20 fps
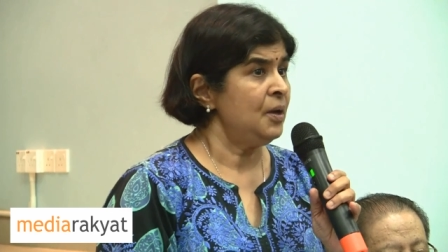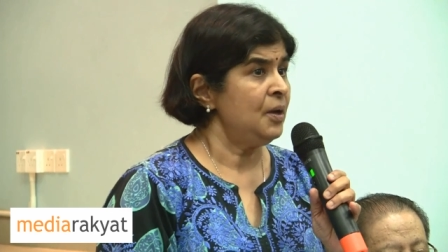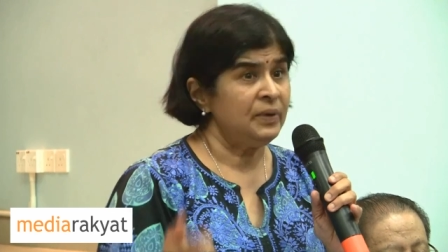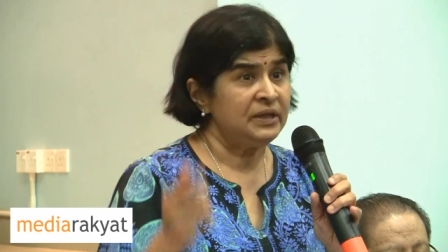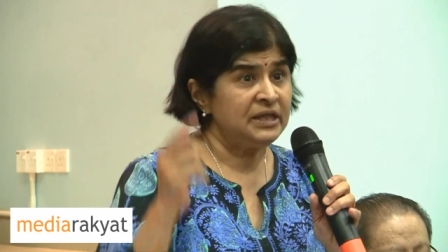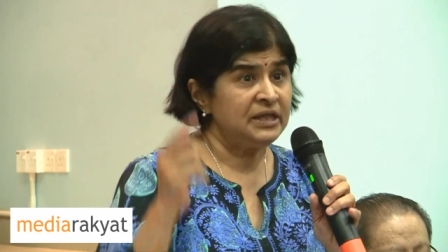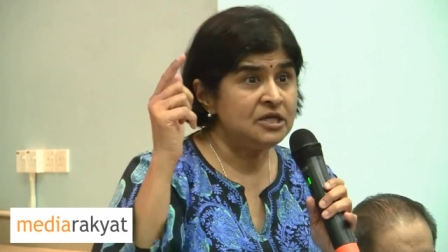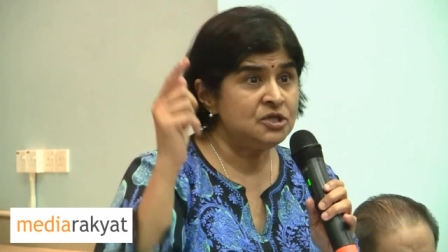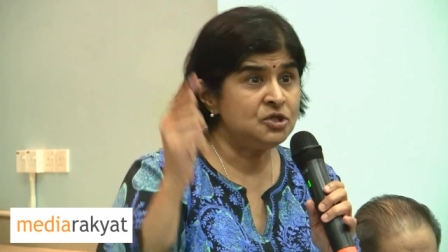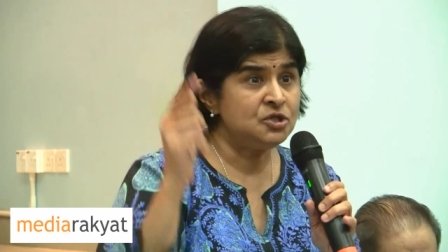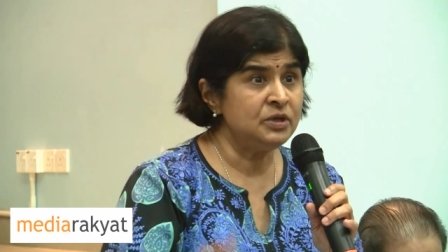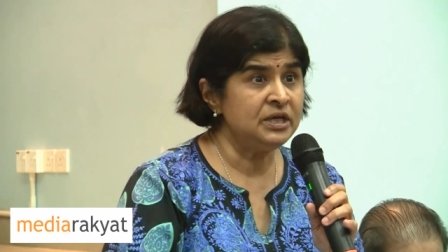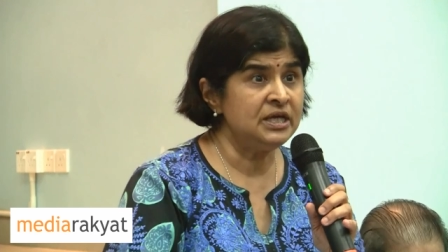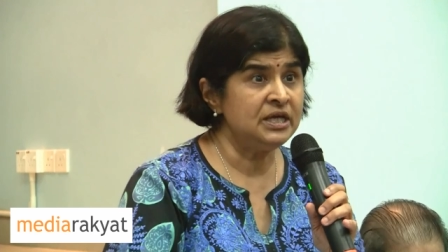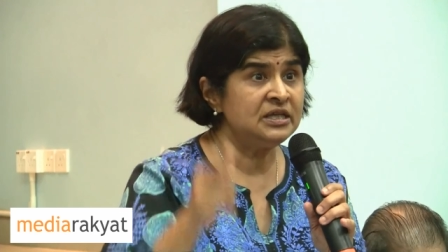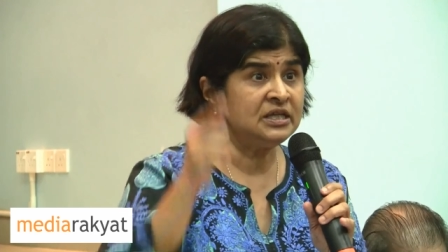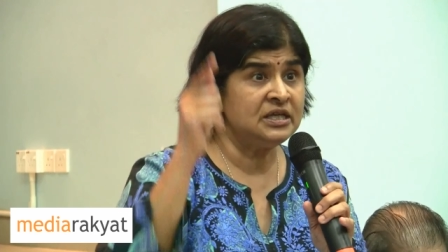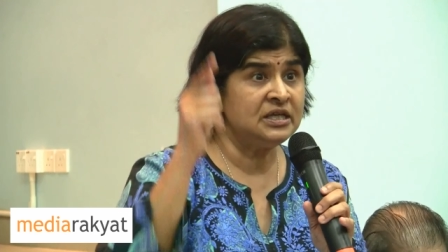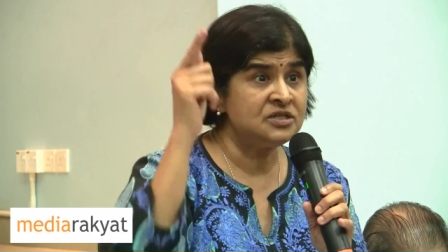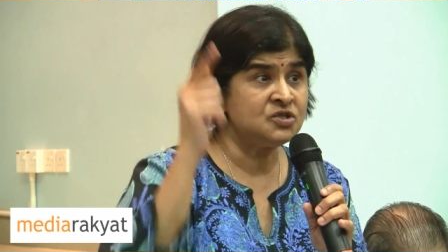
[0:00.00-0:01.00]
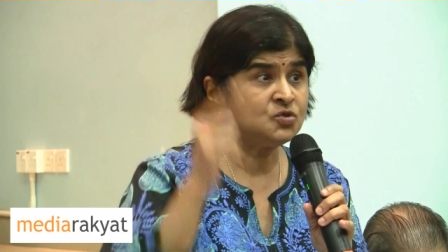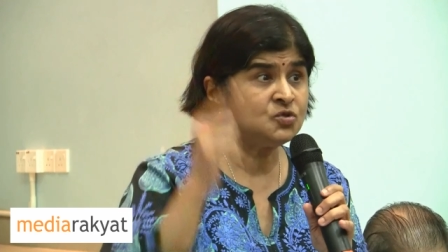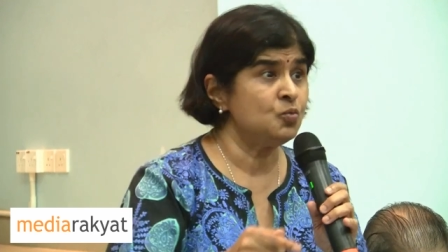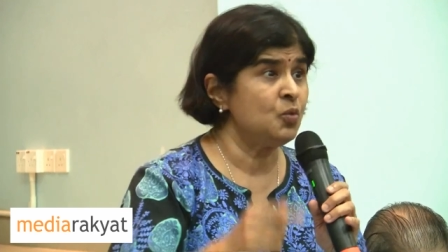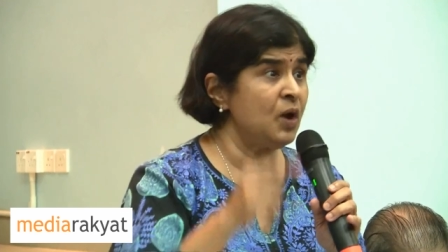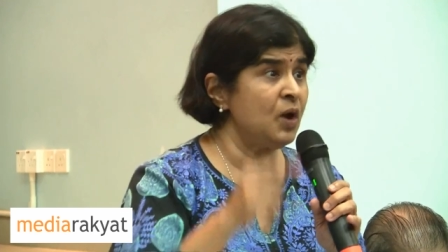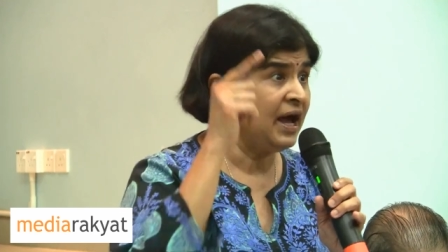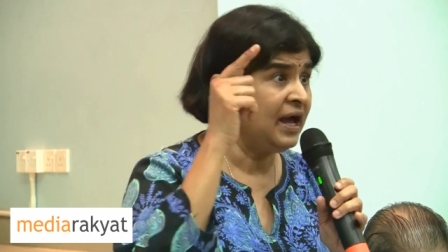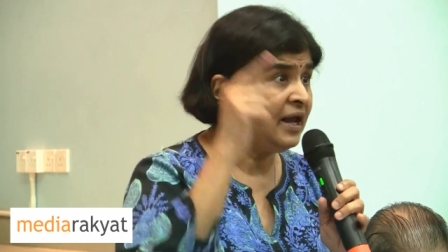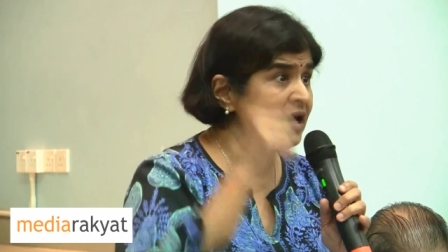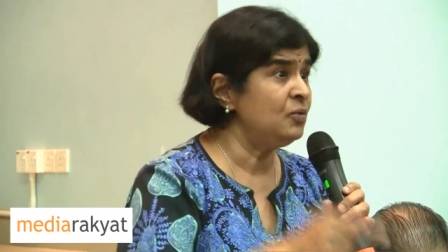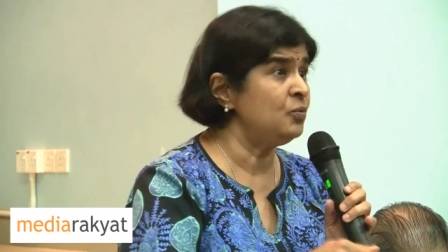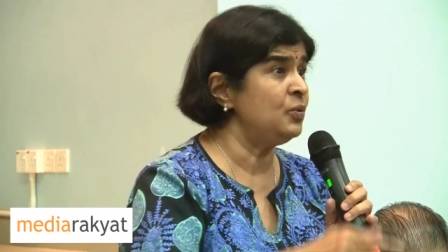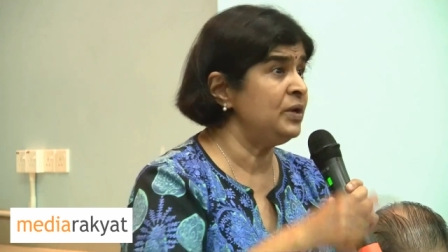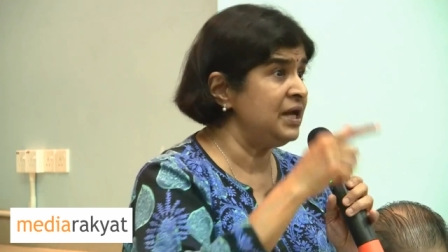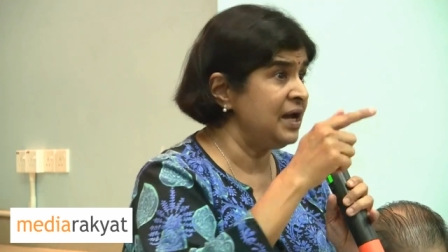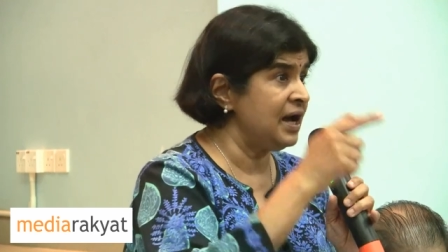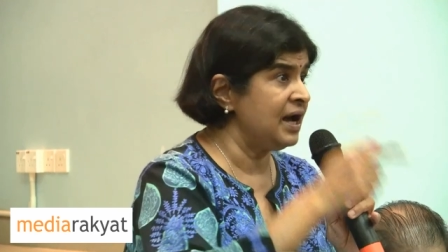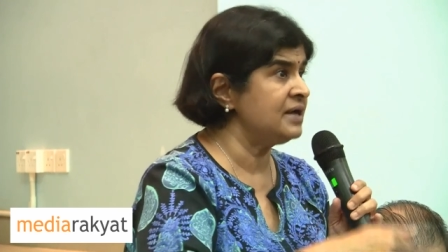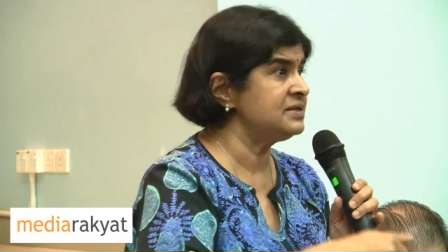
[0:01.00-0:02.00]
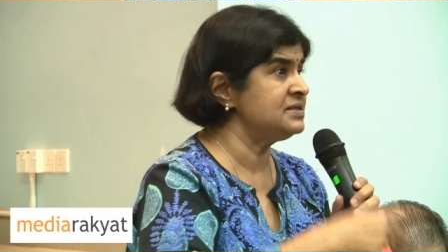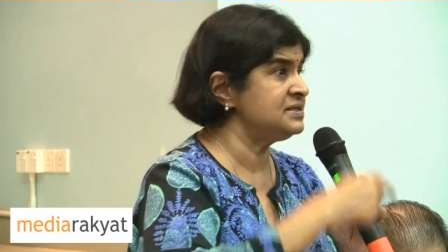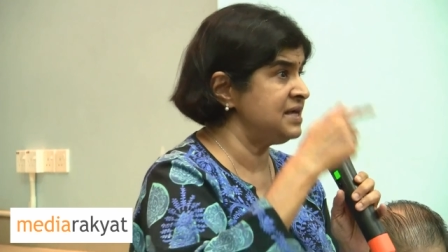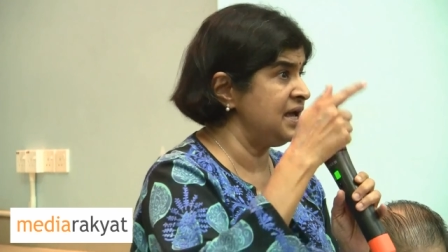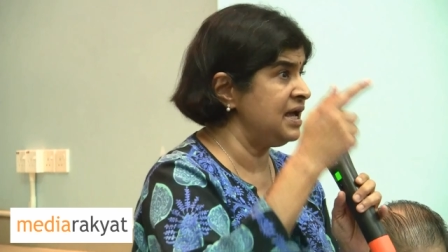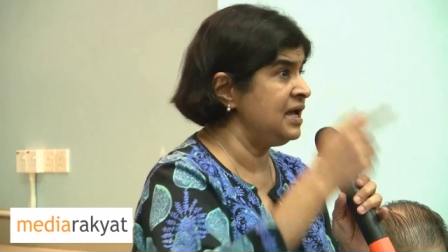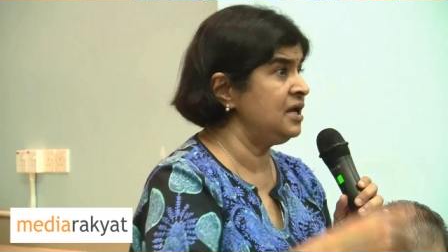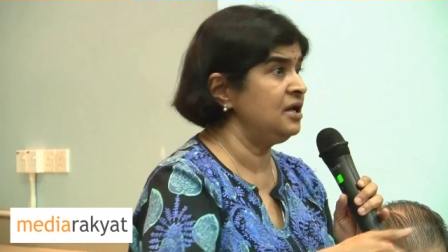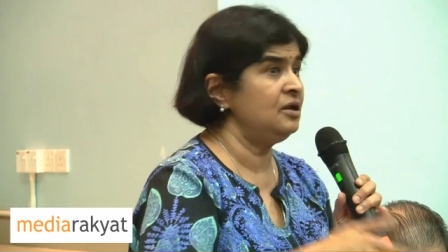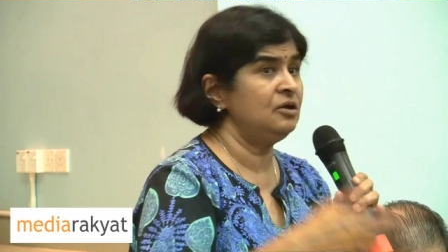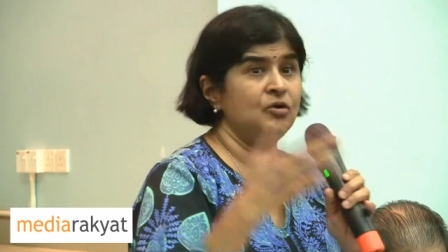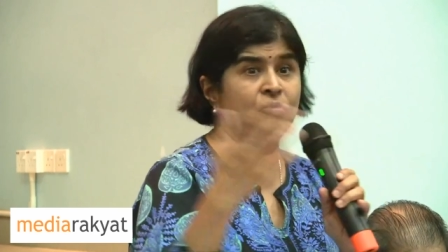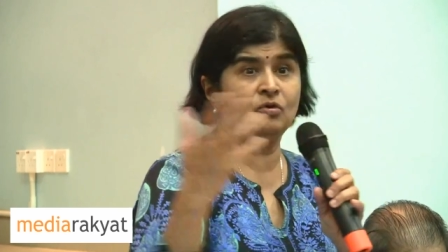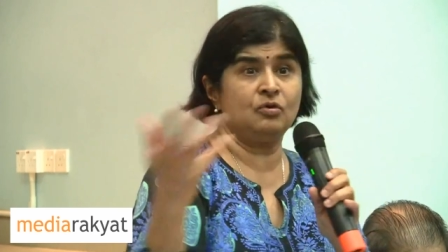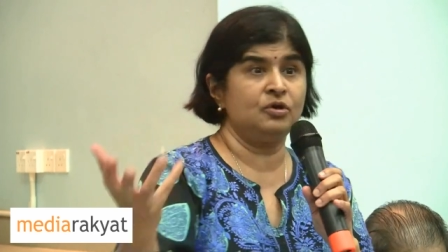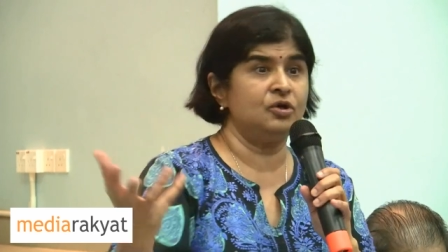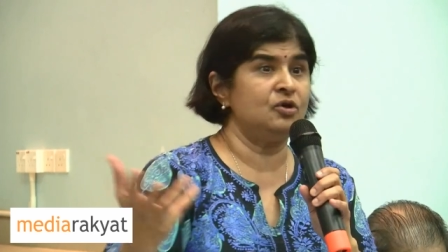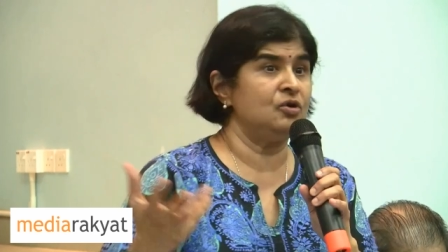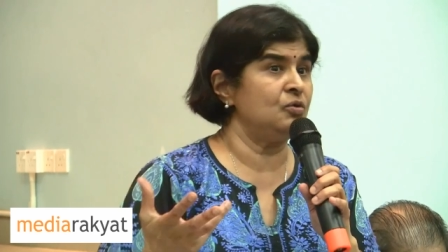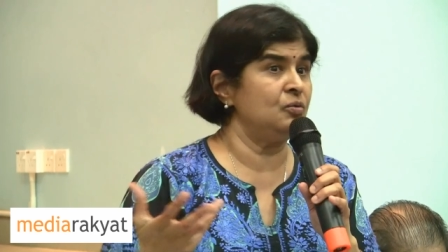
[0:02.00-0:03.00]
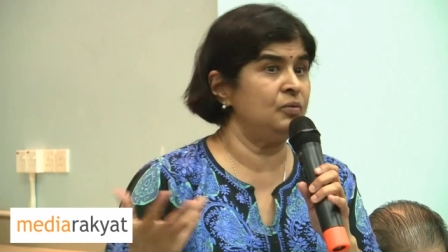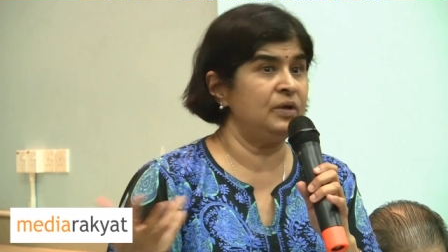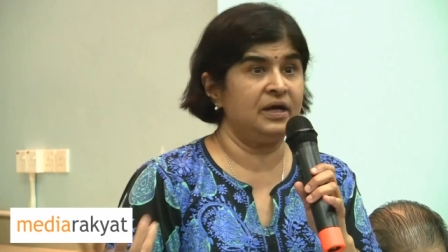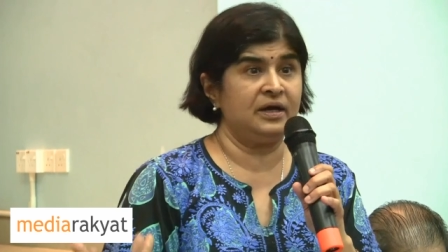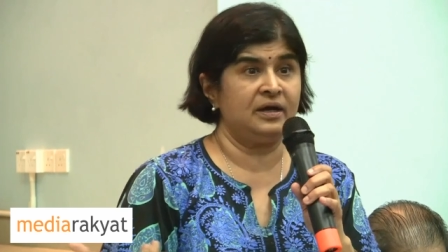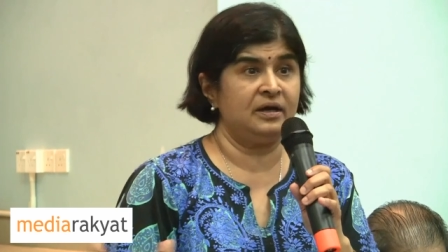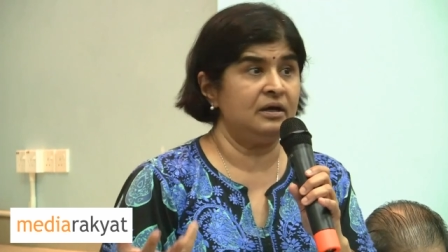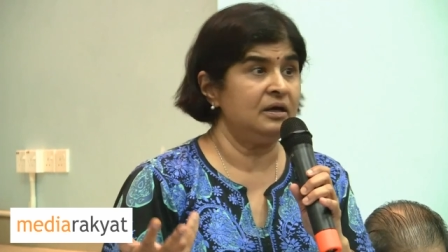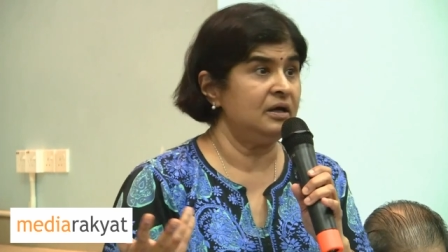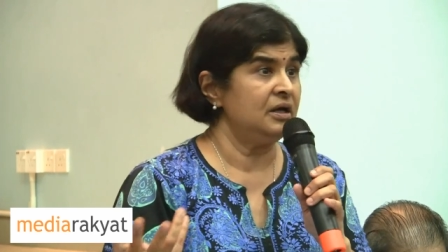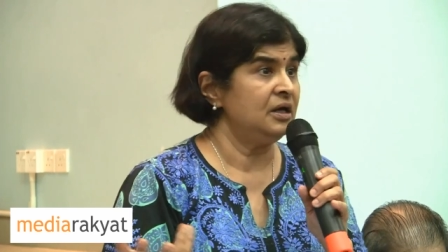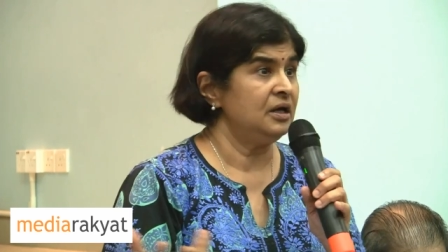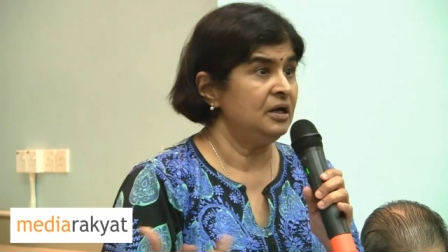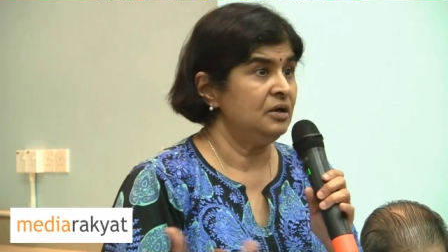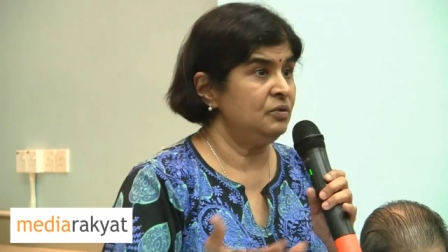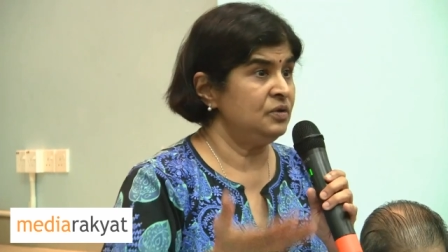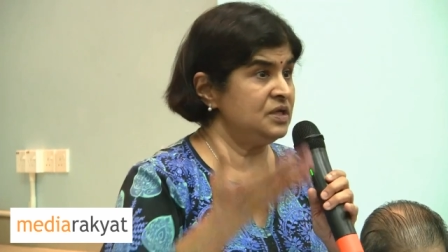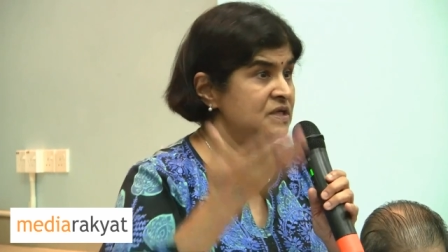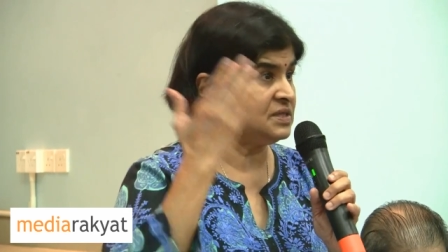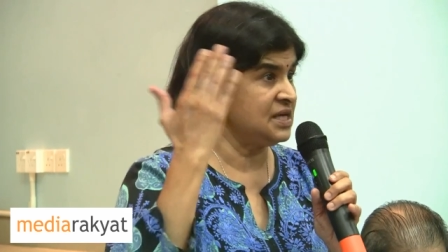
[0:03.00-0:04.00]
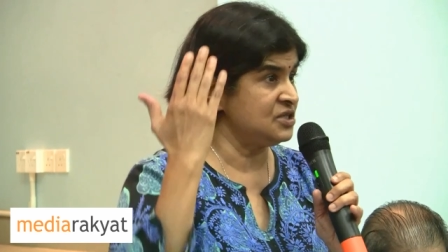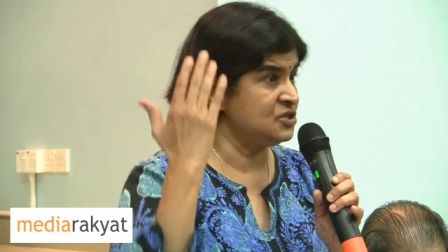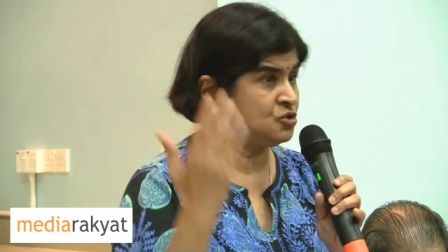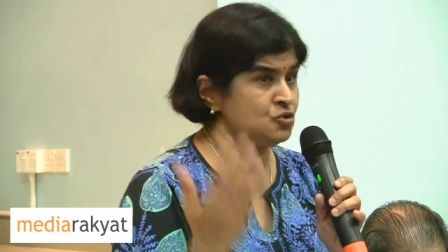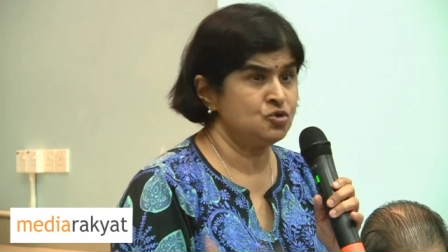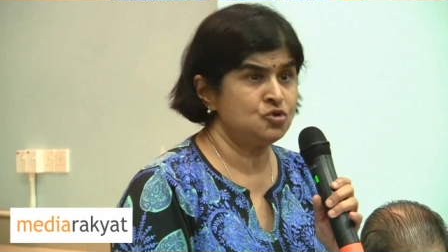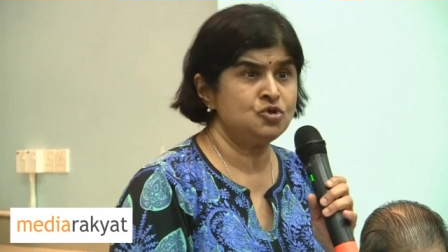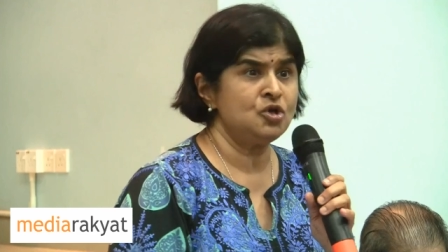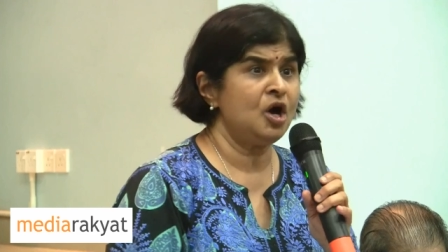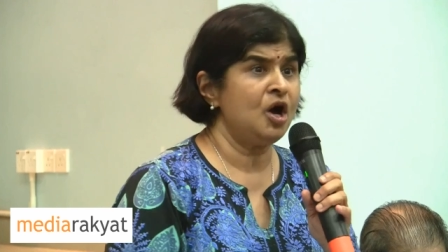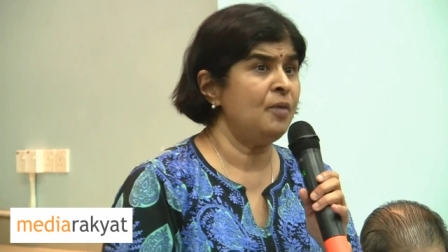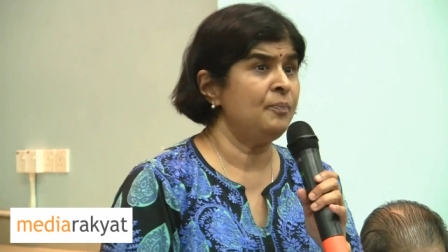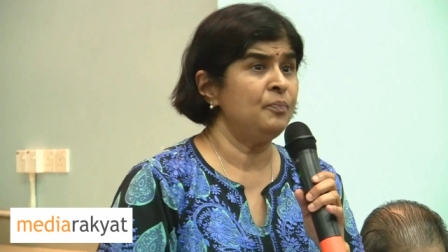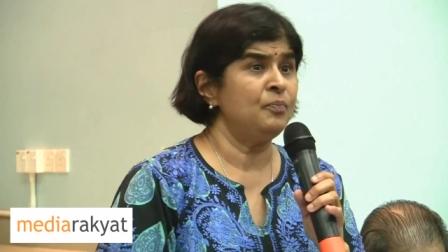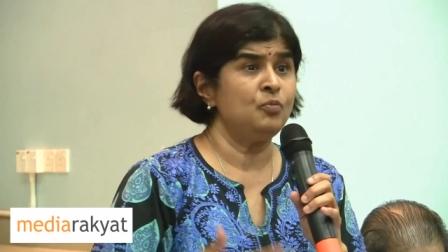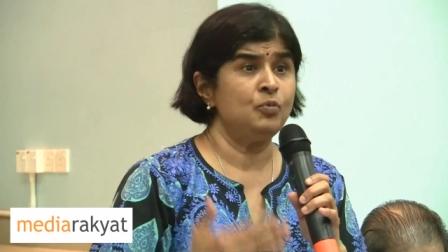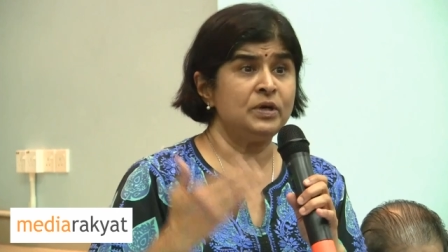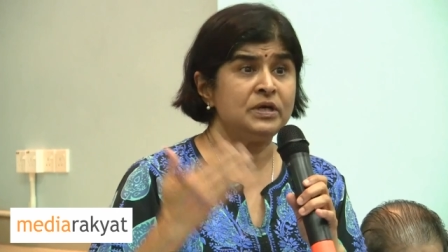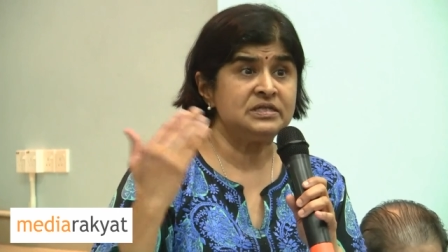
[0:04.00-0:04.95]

But they're doing this while we are saying, look, you know, we are, this has to stop.